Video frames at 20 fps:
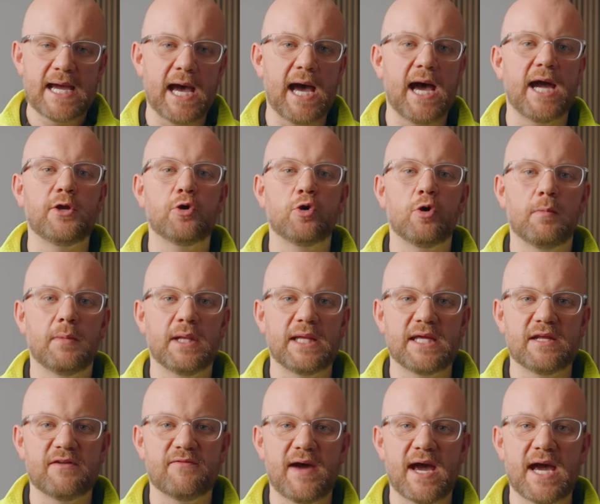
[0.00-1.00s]
I
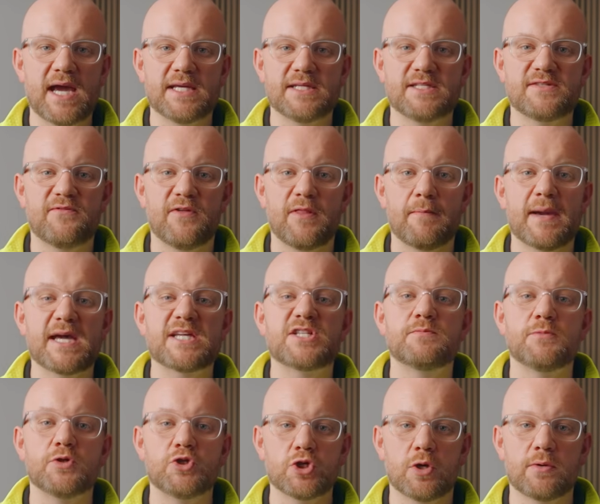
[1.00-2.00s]
normally advise for the
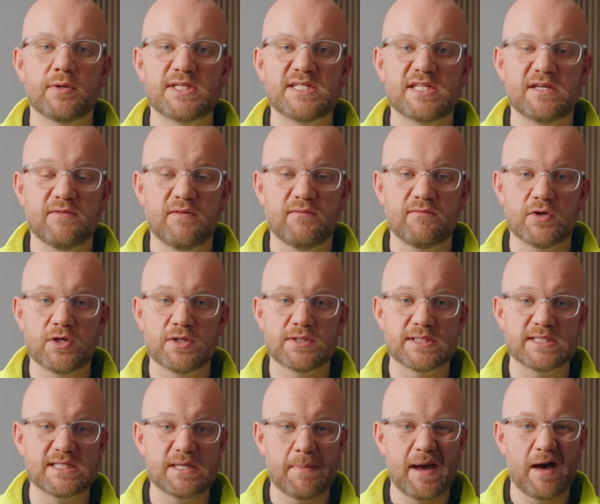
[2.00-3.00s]
mass majority of
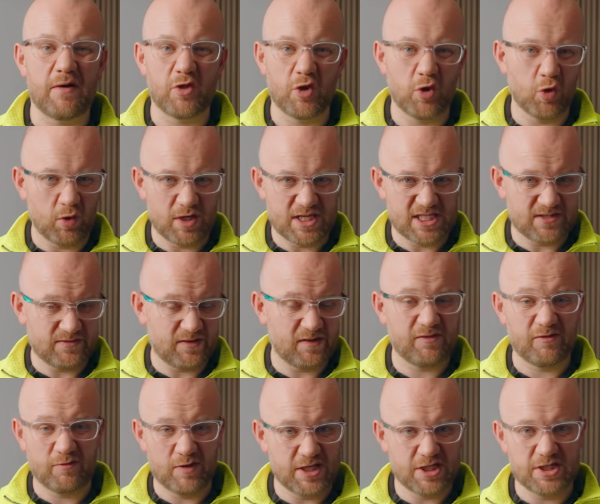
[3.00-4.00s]
inverters about the noise of a
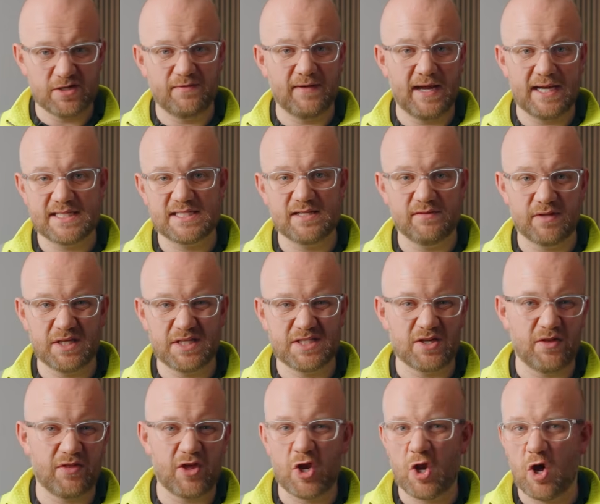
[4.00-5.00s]
fridge effectively,
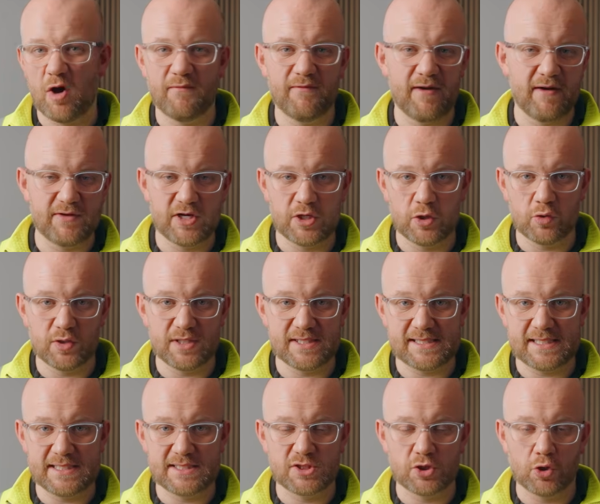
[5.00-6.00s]
so they're not very
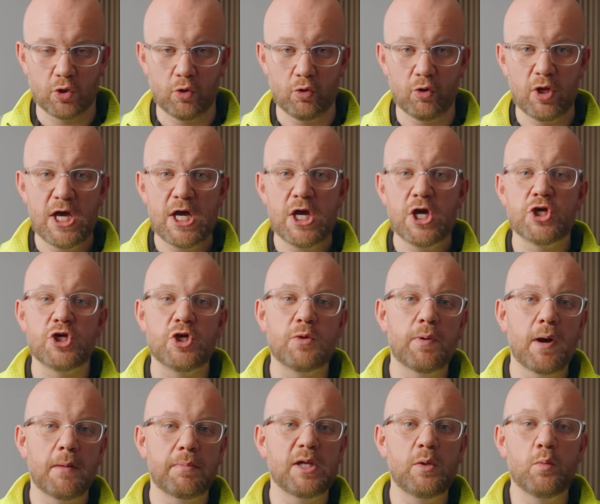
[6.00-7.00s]
noisy at all. You
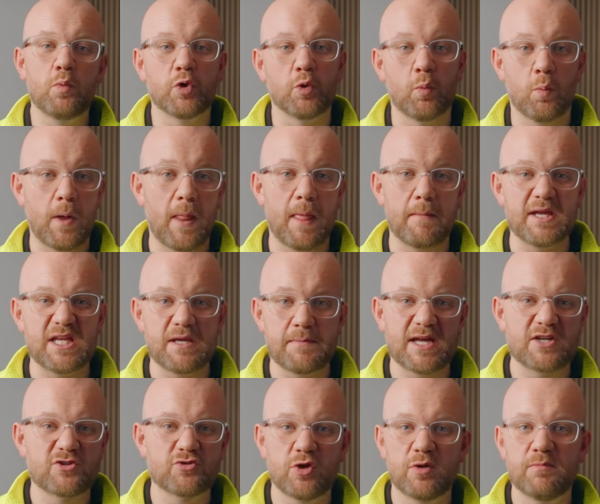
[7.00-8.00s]
probably wouldn't want them in your
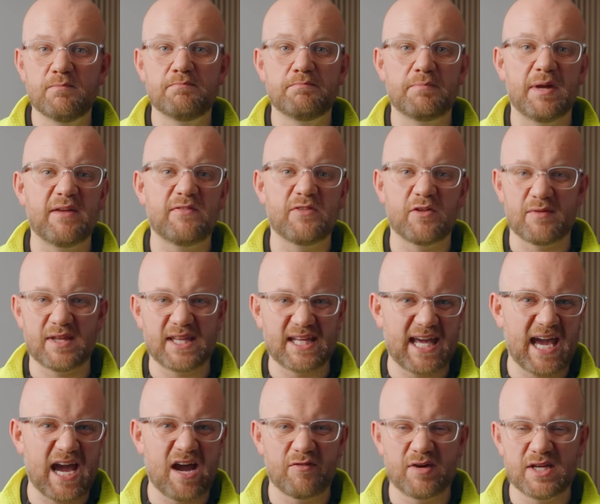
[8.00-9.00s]
bedroom, but if they're in the
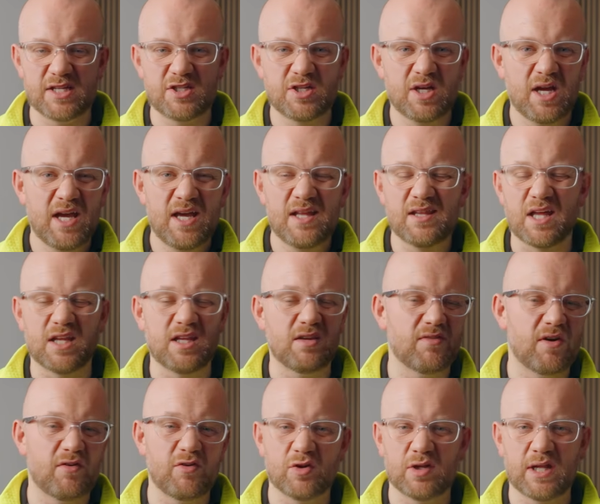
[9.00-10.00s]
garage, then you're
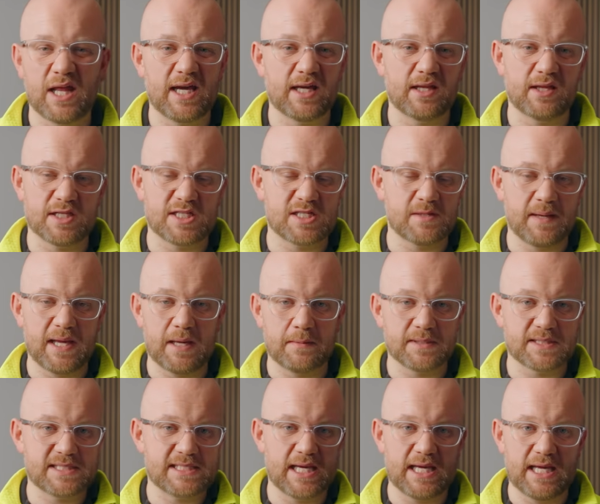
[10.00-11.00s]
very unlikely to be
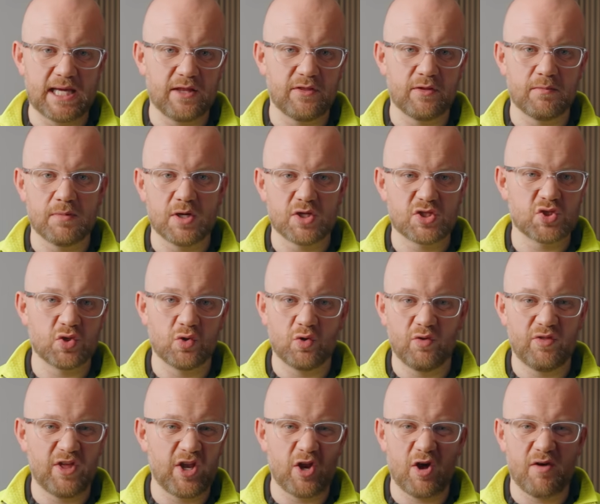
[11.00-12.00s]
able to hear them at
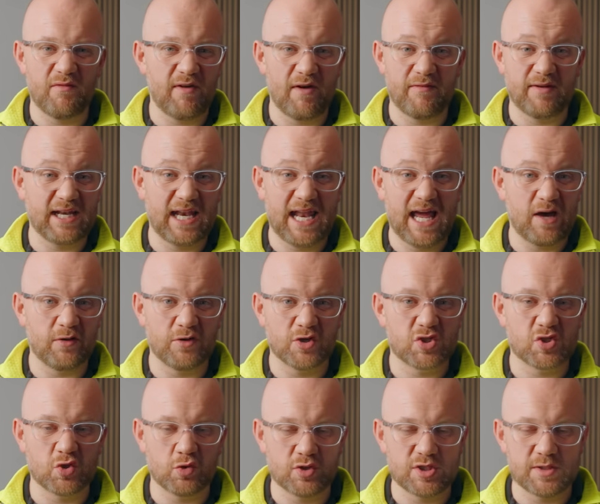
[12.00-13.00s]
all. They're not very loud
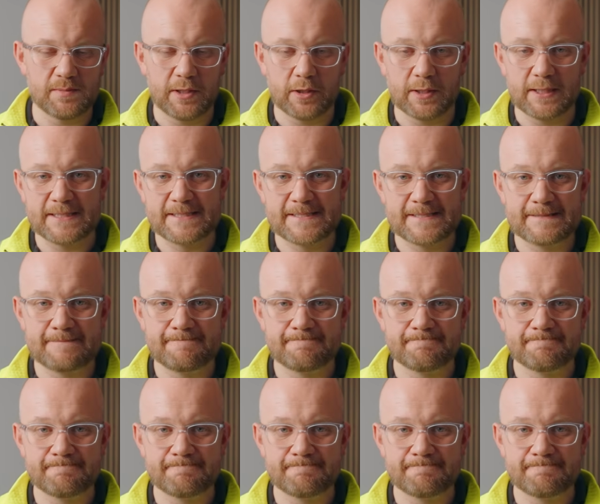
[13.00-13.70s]
at all, to be honest.